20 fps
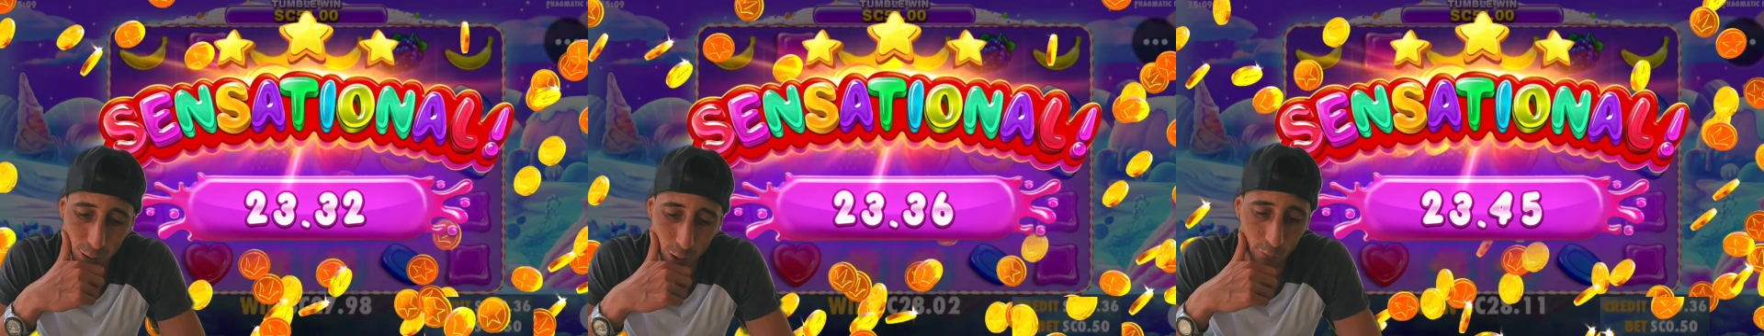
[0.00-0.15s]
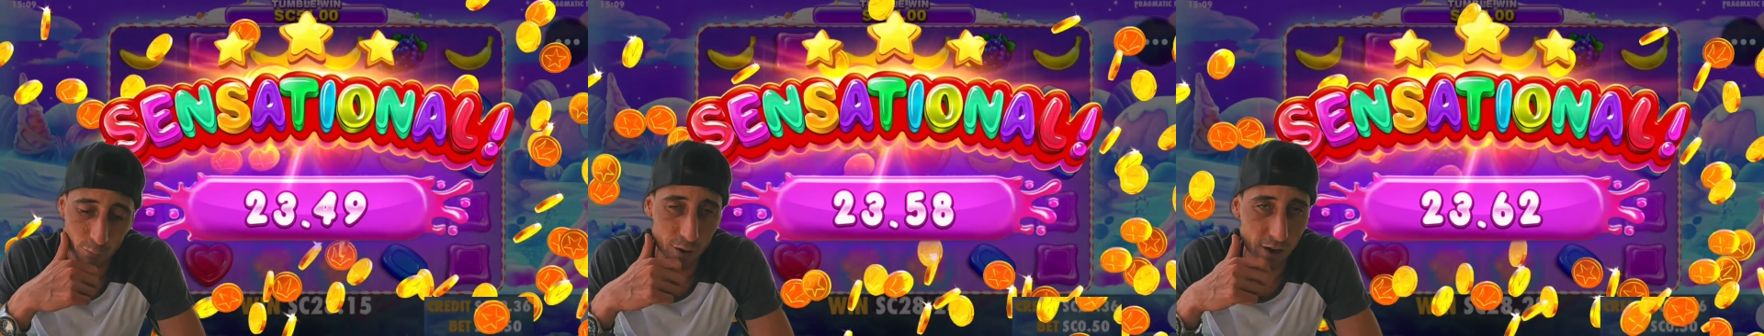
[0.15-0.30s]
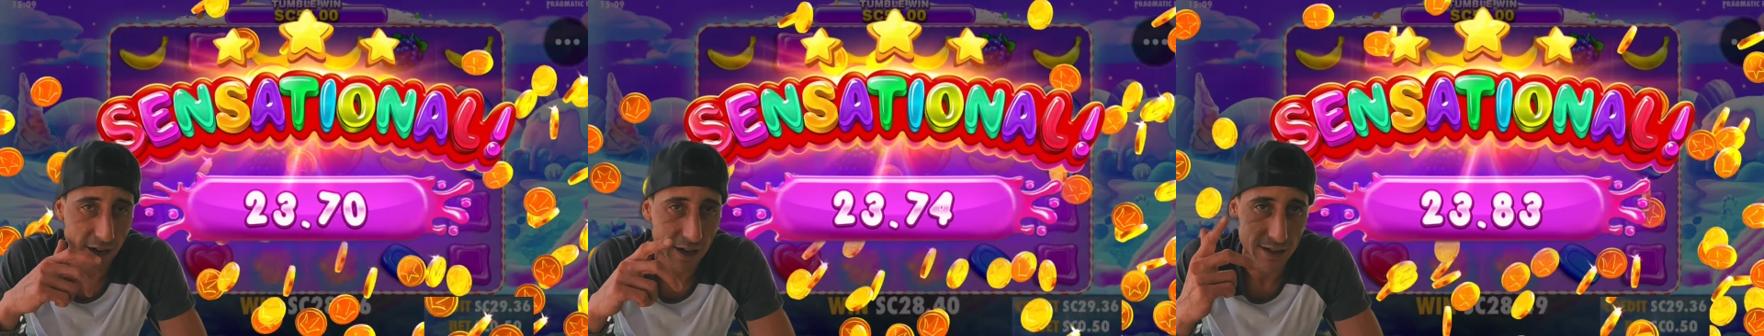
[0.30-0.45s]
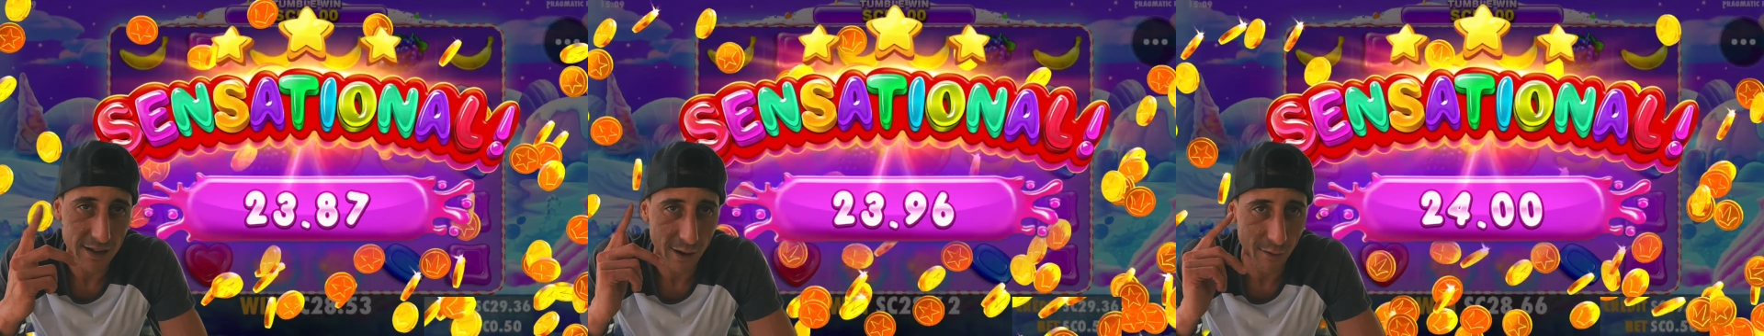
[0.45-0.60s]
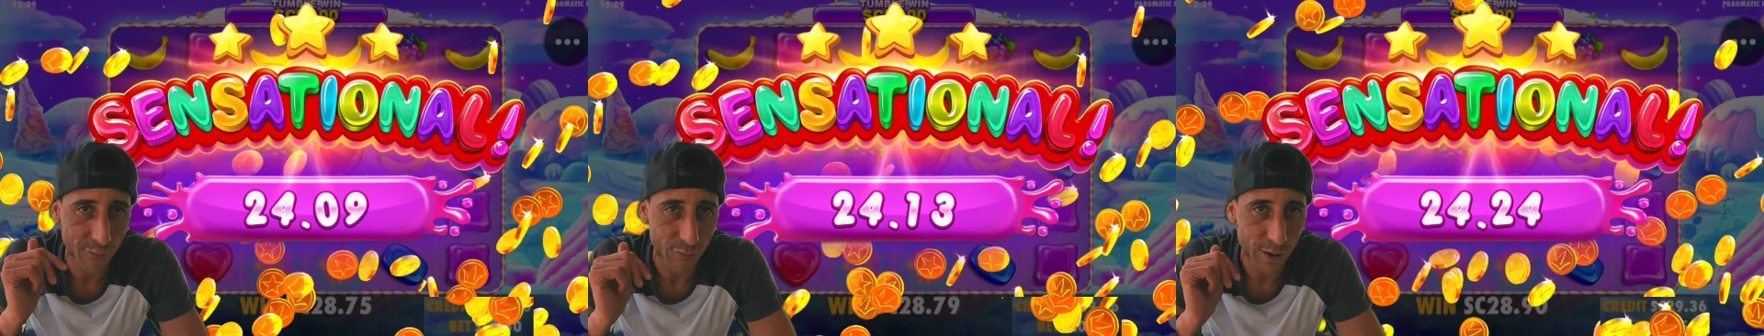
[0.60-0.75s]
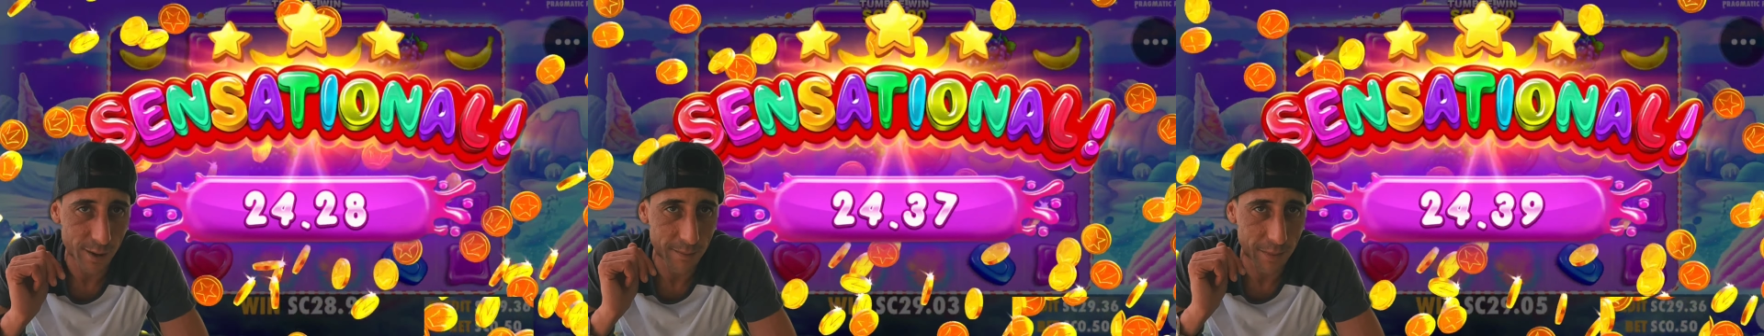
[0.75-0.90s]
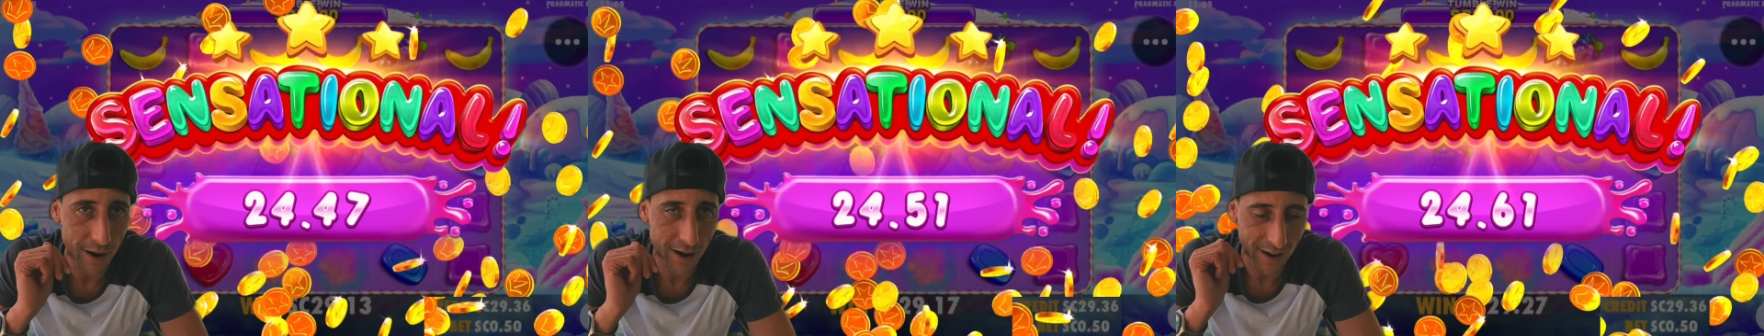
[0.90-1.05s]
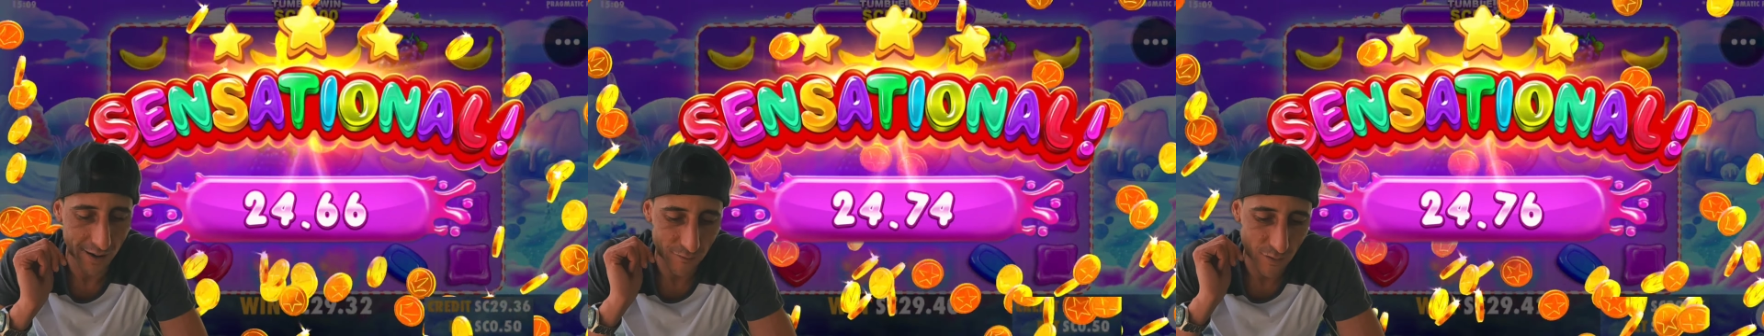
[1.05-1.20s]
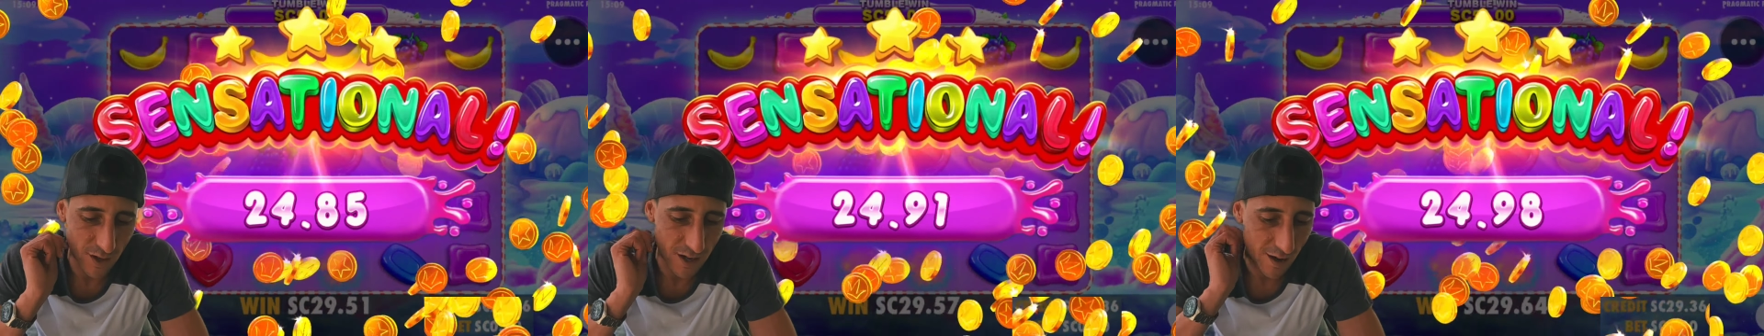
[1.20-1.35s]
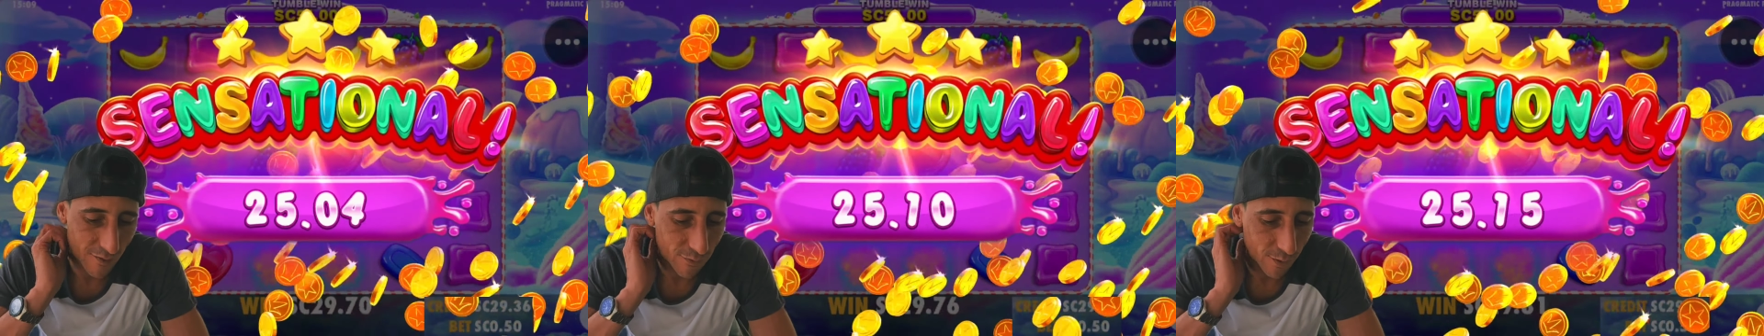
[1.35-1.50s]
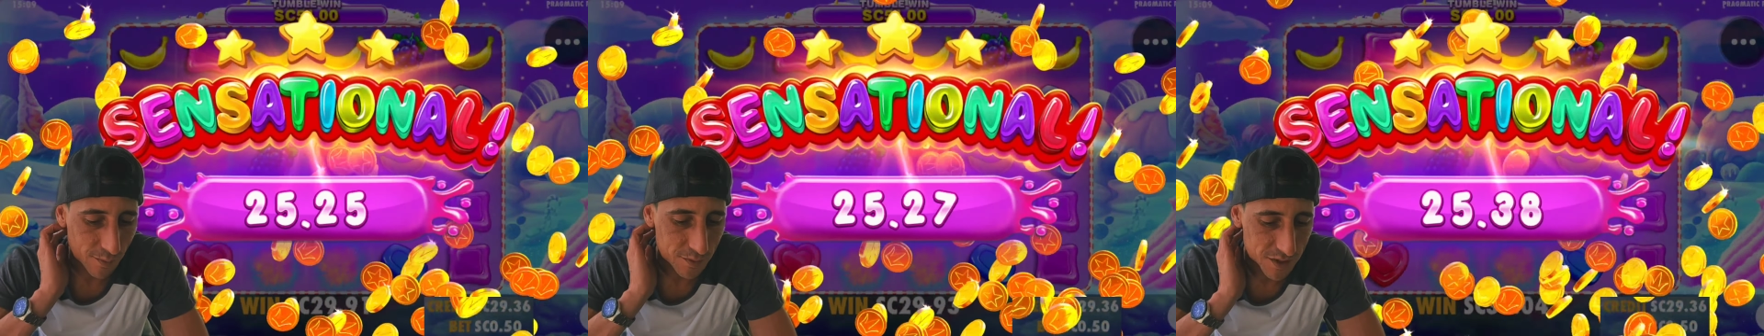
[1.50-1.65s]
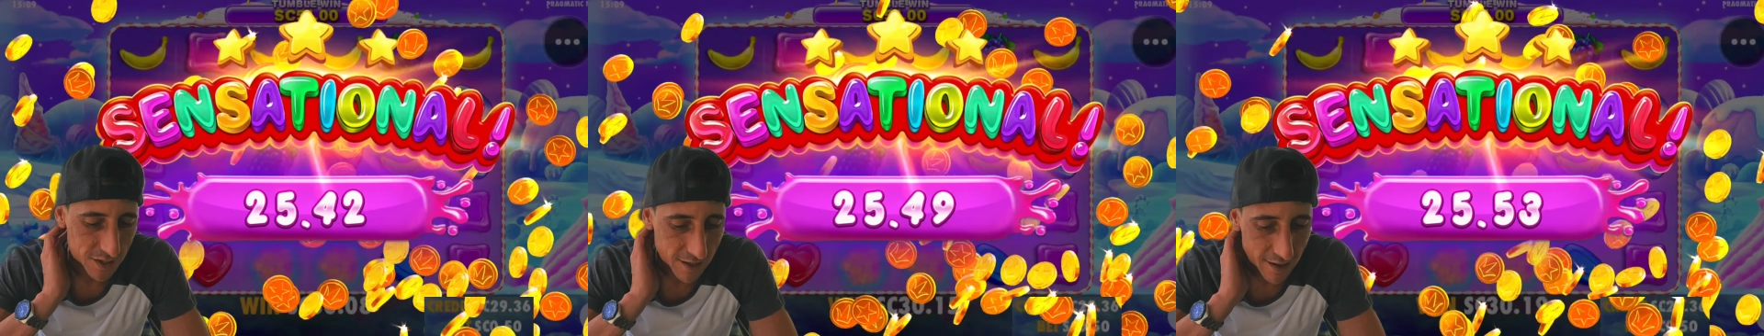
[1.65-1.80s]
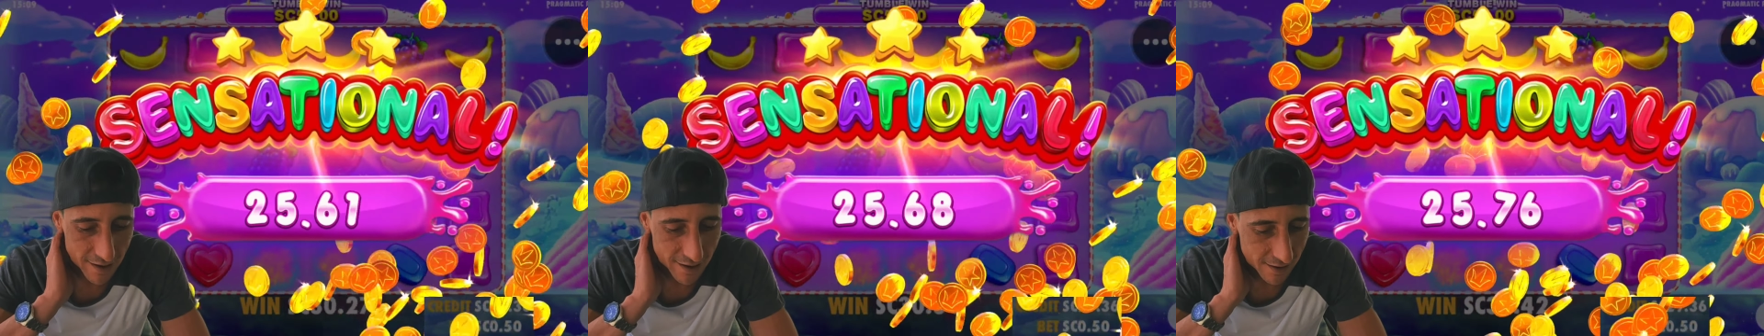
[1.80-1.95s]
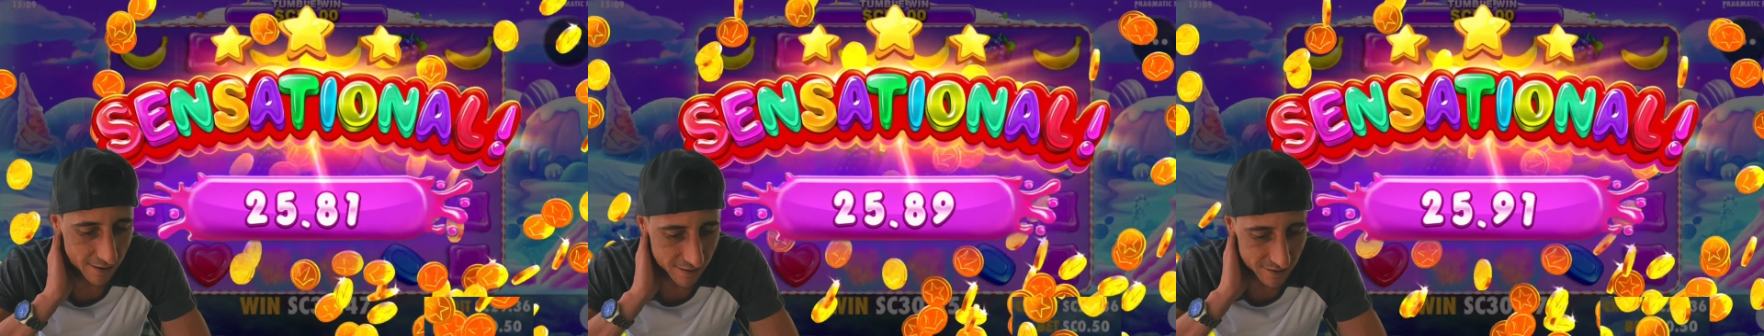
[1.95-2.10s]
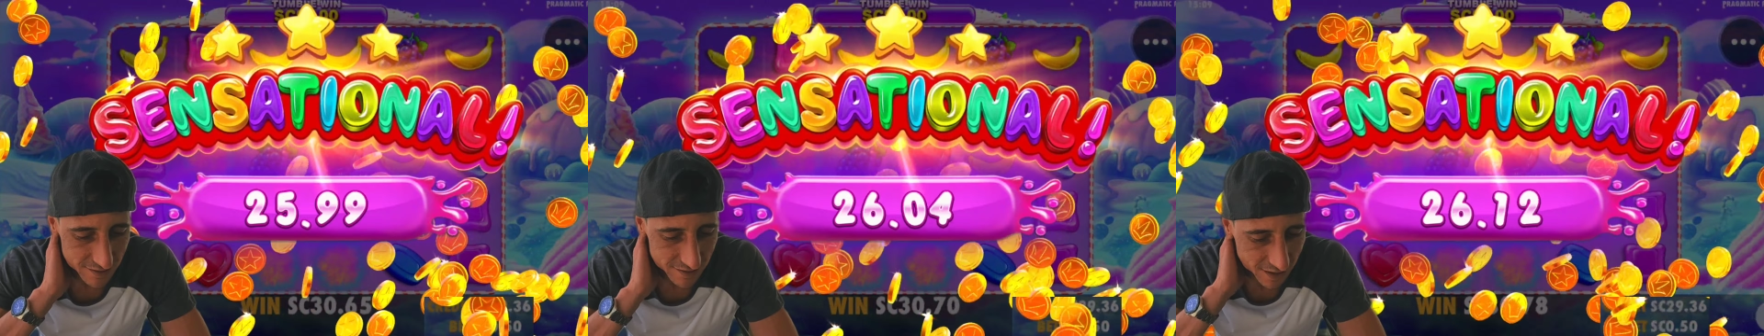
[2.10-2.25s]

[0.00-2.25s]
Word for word: Don't forget that free buck every day from Stake.